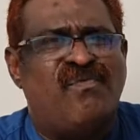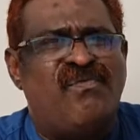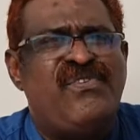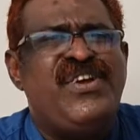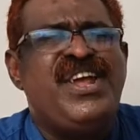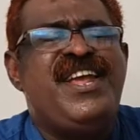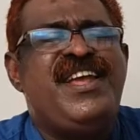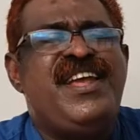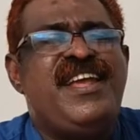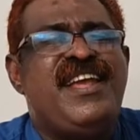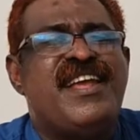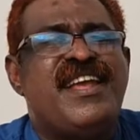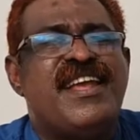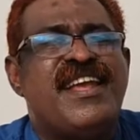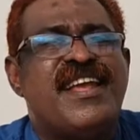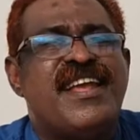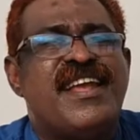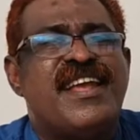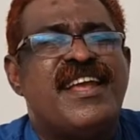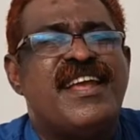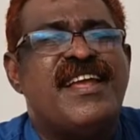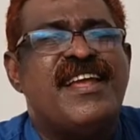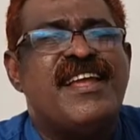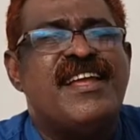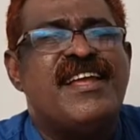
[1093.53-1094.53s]
we
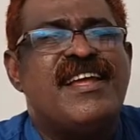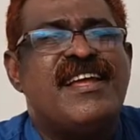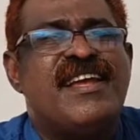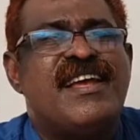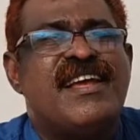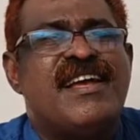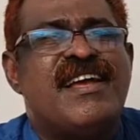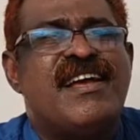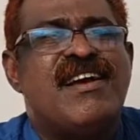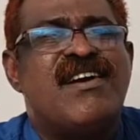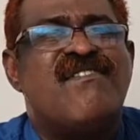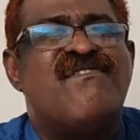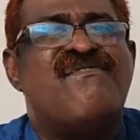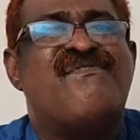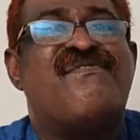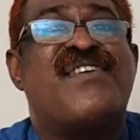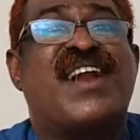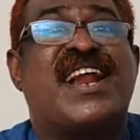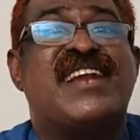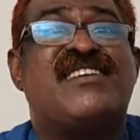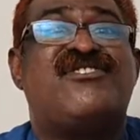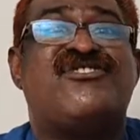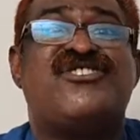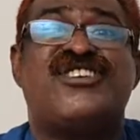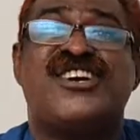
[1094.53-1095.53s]

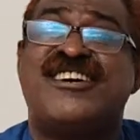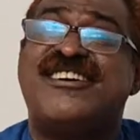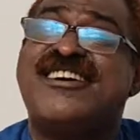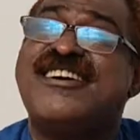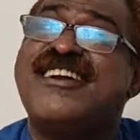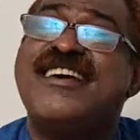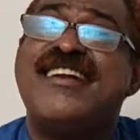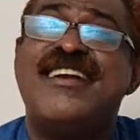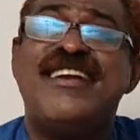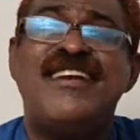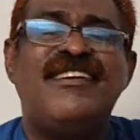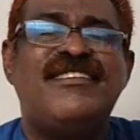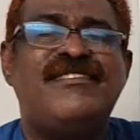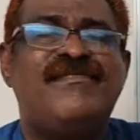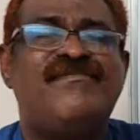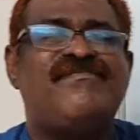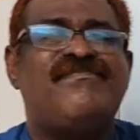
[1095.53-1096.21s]
fraternal,